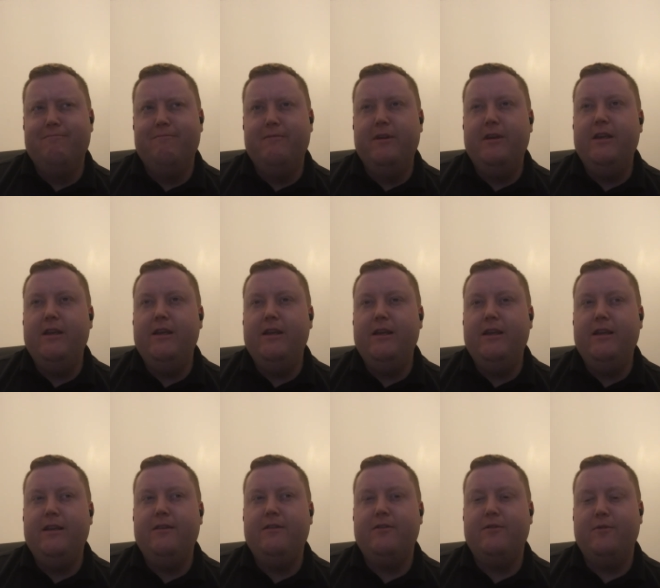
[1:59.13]

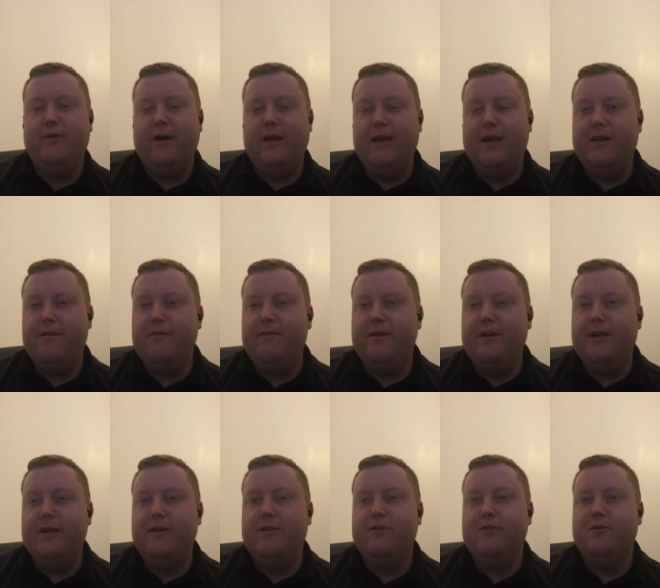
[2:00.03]
leans quite
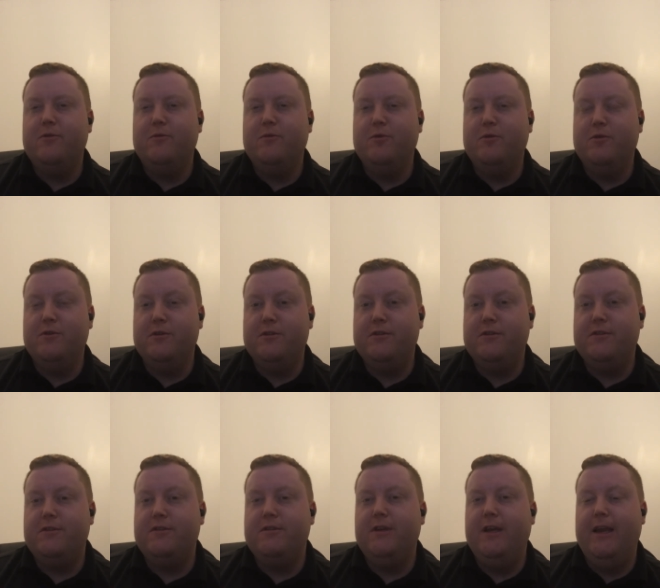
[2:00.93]
heavily
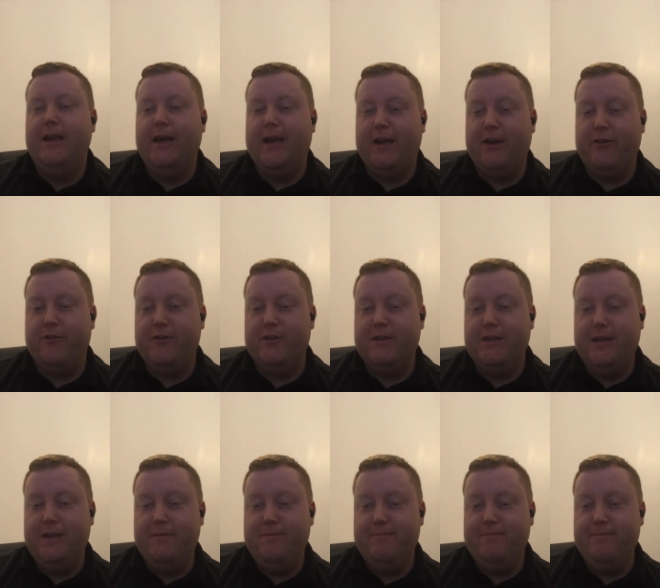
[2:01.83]
towards inaccuracy,